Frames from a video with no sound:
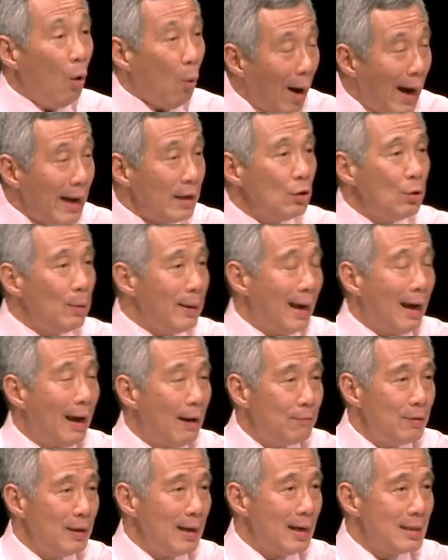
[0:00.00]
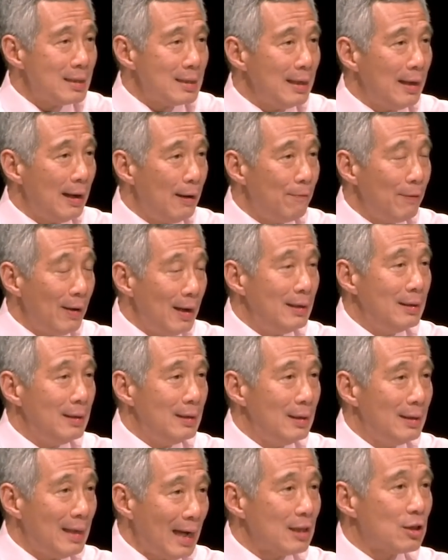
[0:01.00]
Why do we have the S A F
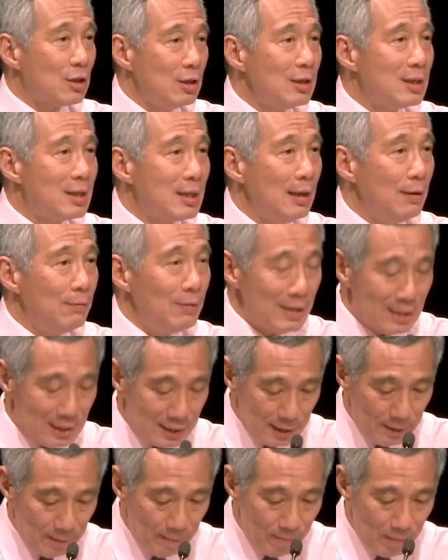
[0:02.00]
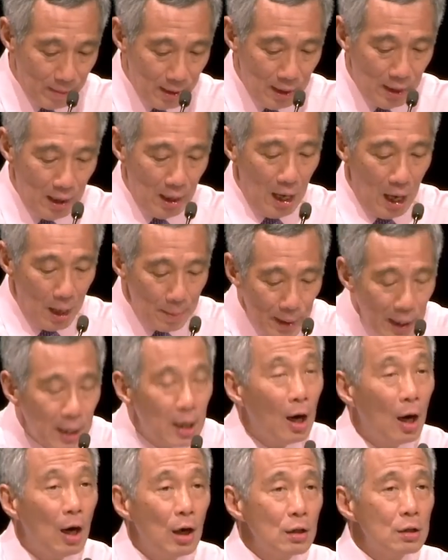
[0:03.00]
and National Service?
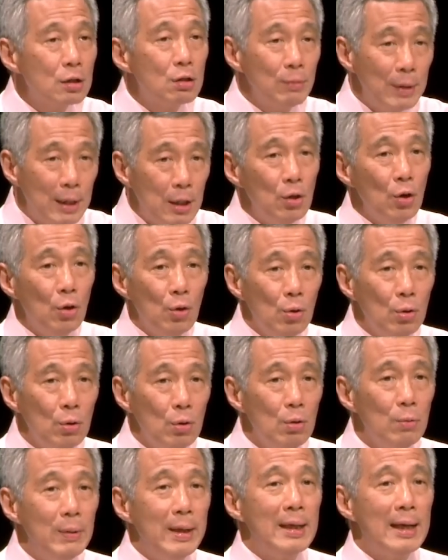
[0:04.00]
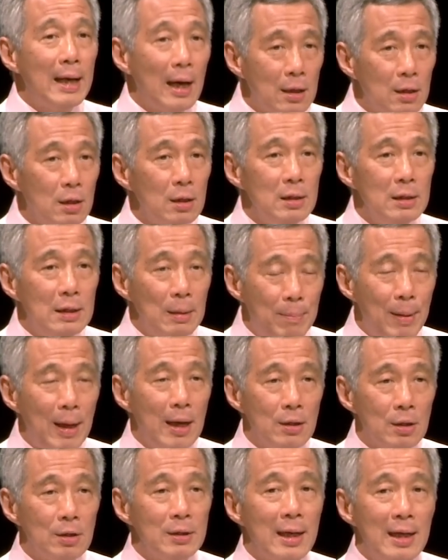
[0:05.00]
Because we know we cannot
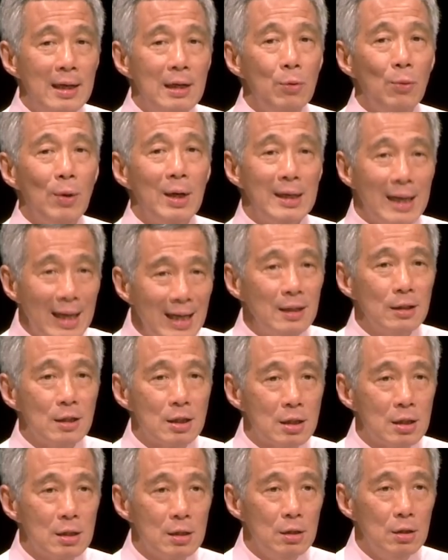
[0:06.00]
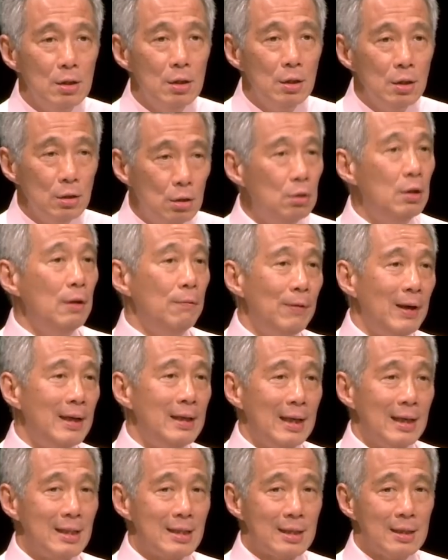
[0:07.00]
depend on anyone else to
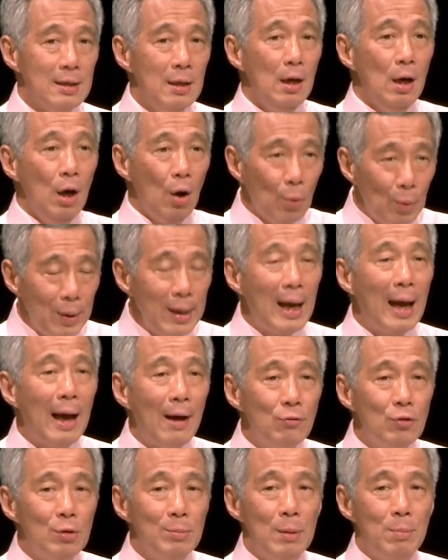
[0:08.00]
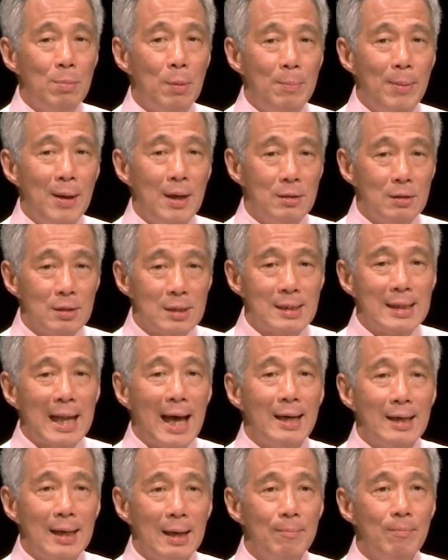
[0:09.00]
defend us. We have to be prepared to
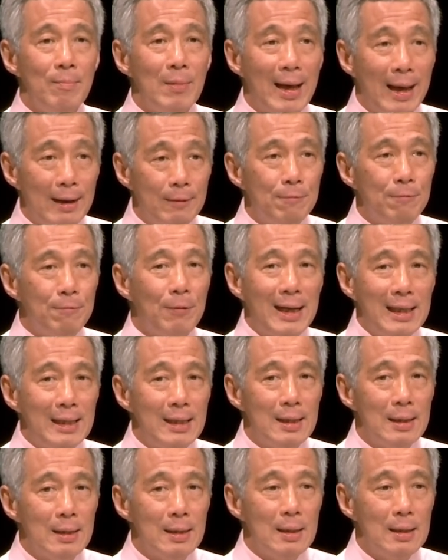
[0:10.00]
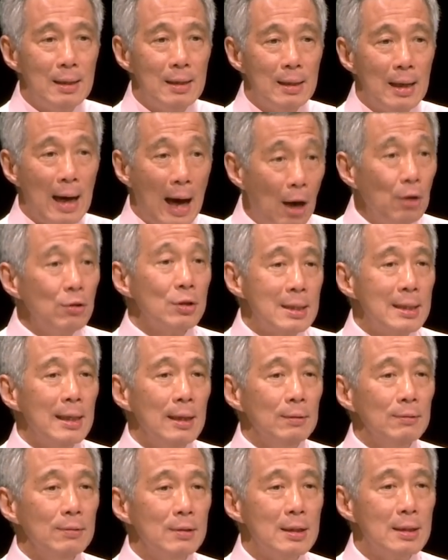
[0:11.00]
stand up and fight
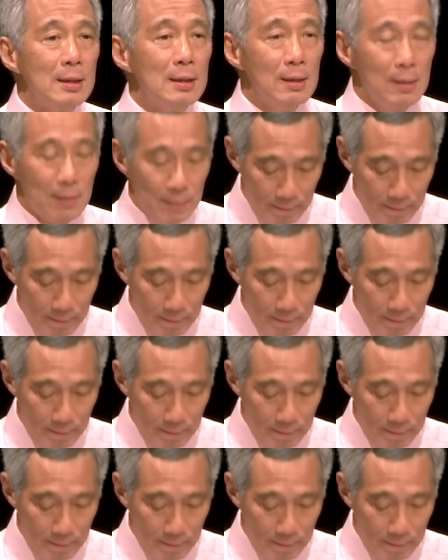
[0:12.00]
ourselves.